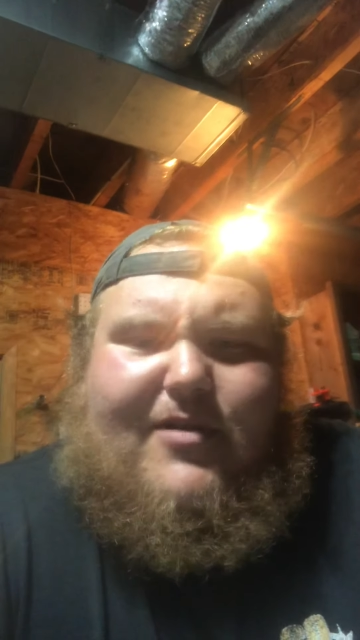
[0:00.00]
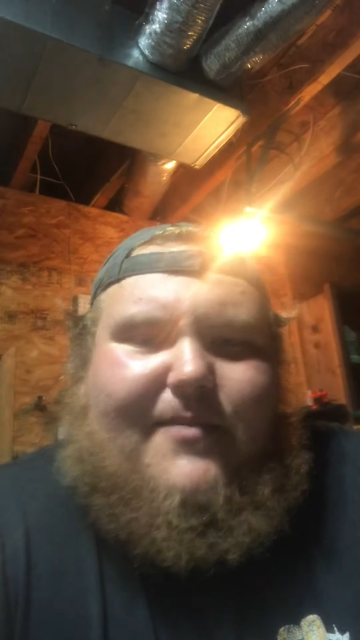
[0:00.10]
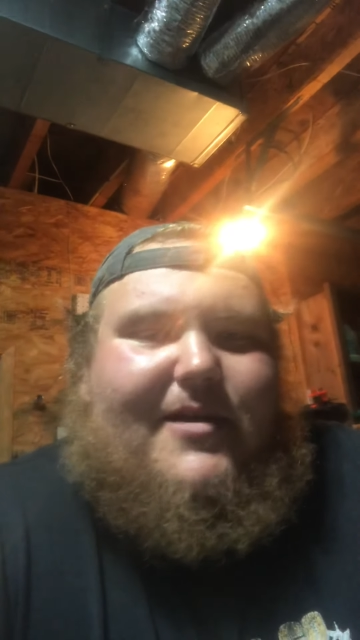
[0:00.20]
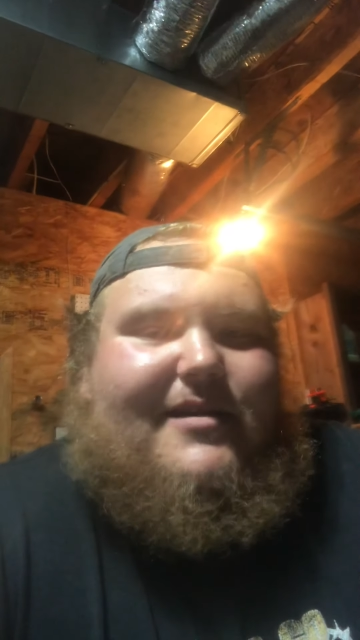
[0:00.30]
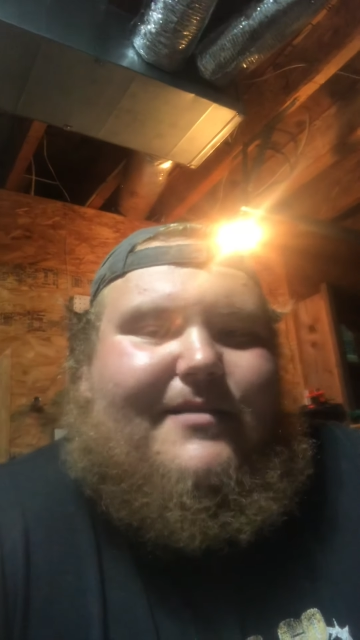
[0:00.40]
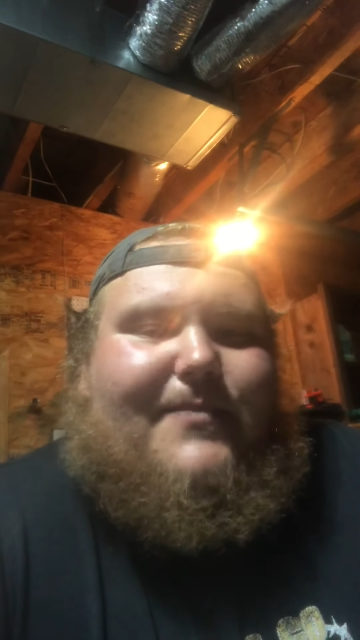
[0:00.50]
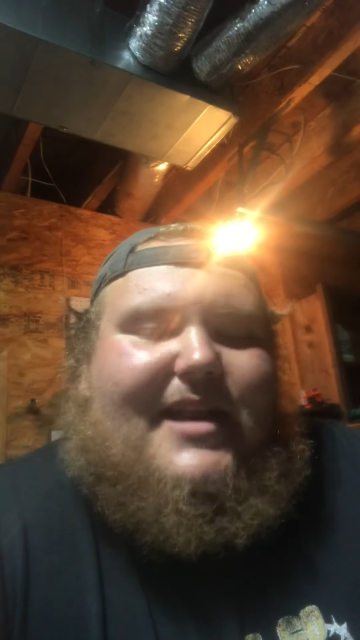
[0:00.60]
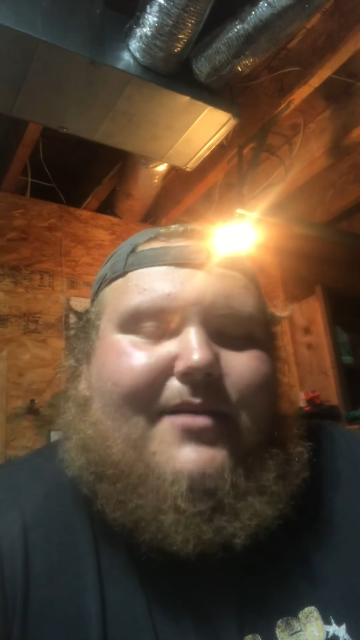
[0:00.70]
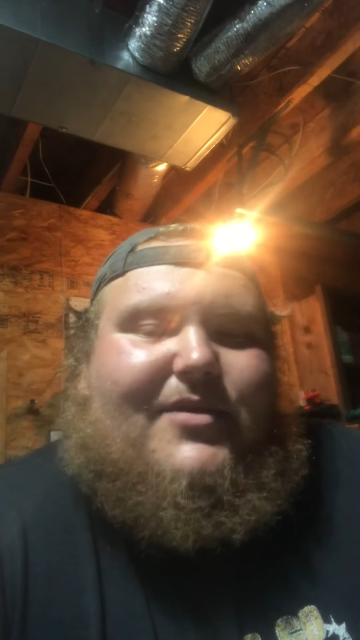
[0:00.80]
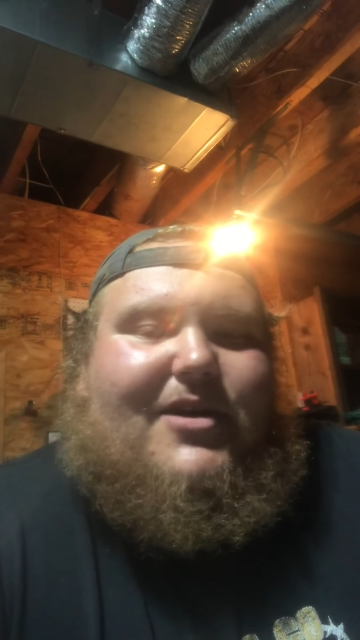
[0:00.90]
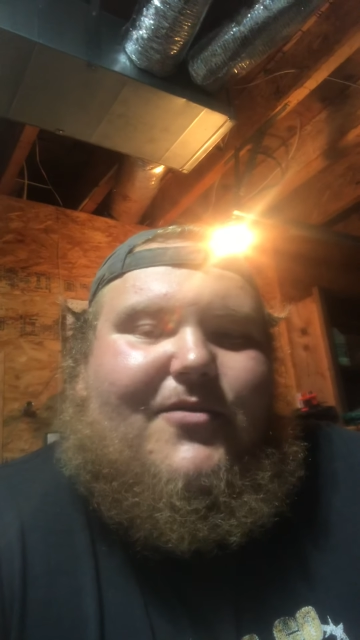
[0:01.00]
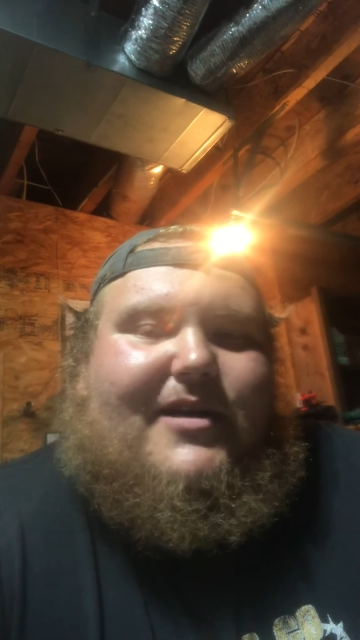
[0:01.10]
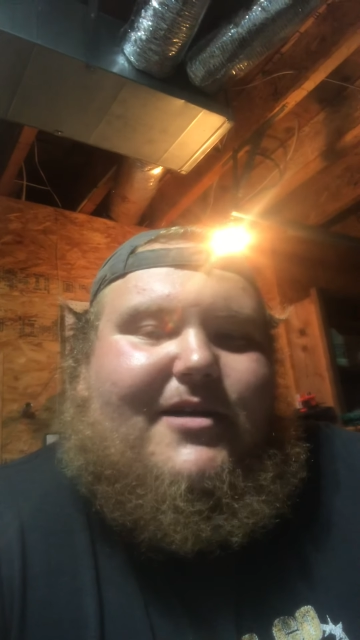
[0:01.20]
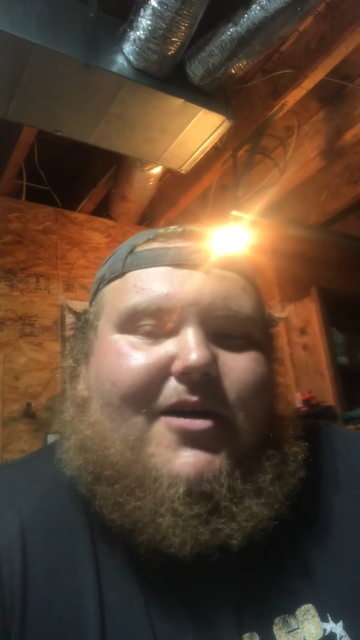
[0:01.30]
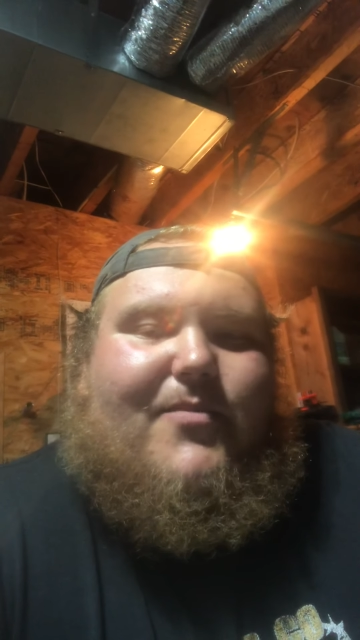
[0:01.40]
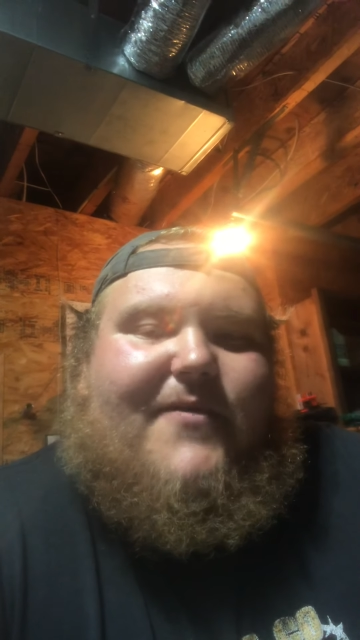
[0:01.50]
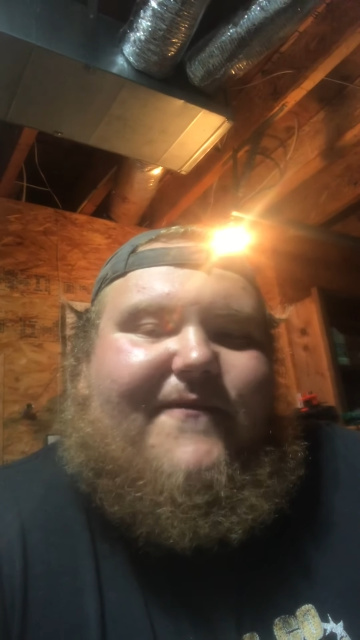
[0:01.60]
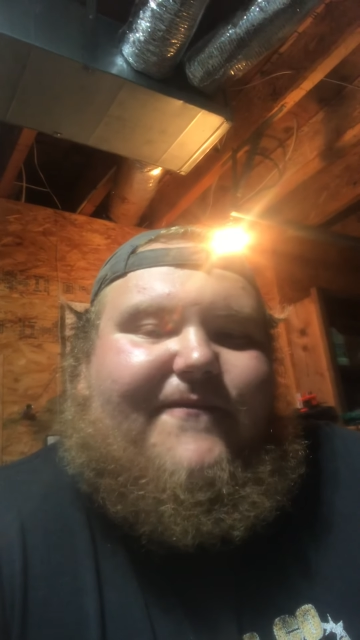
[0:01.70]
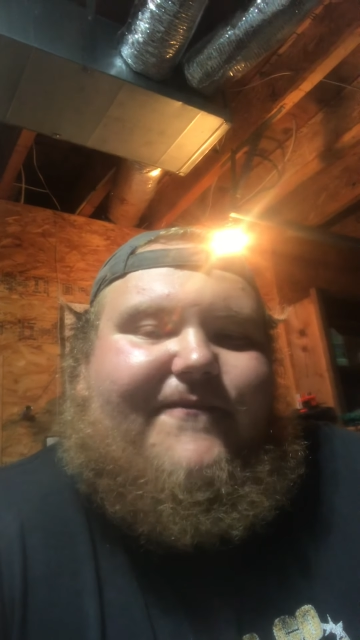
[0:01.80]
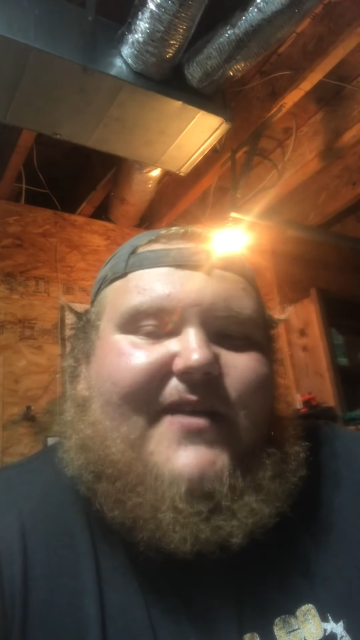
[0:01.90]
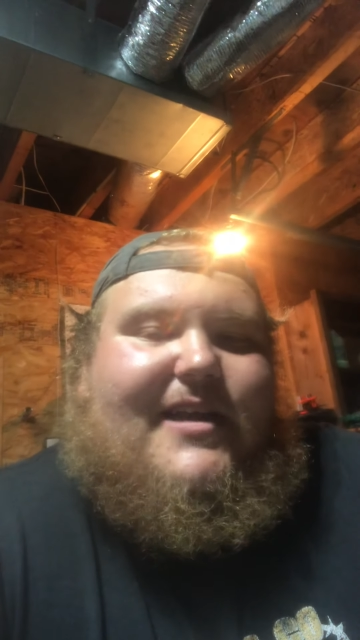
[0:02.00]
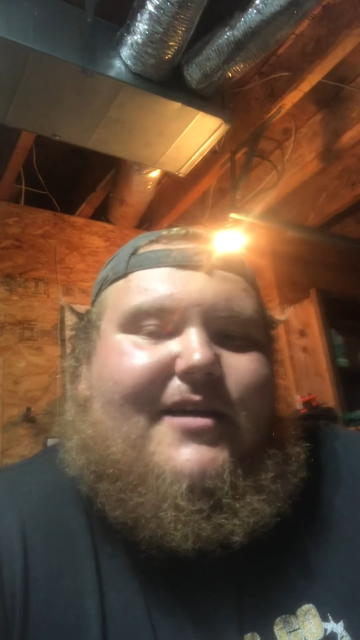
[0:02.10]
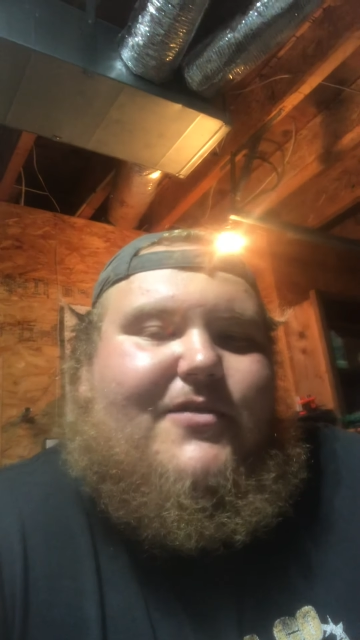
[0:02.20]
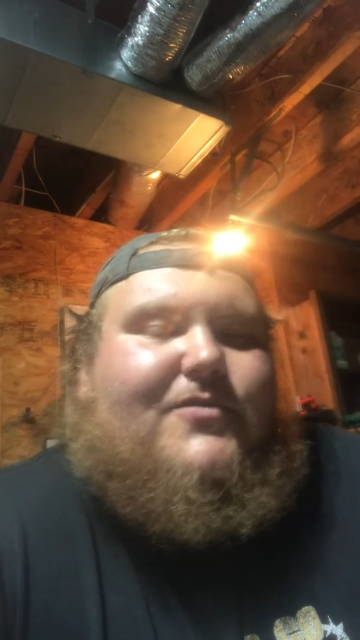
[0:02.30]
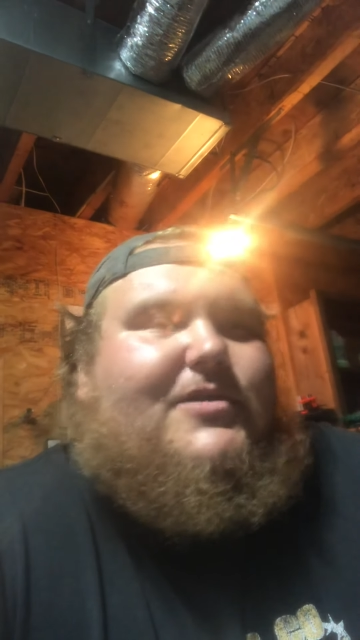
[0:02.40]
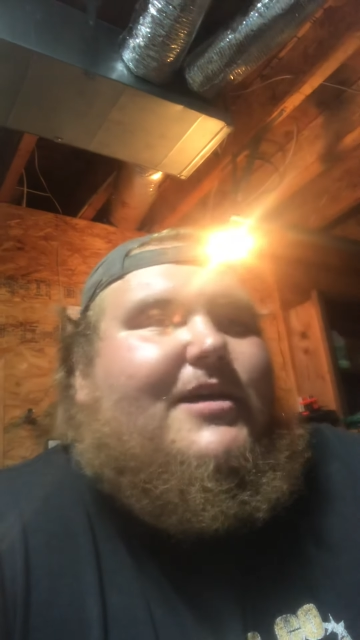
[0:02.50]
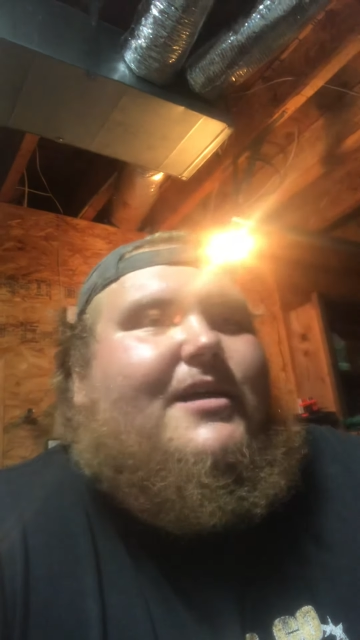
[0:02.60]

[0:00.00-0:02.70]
been able to do any tournament videos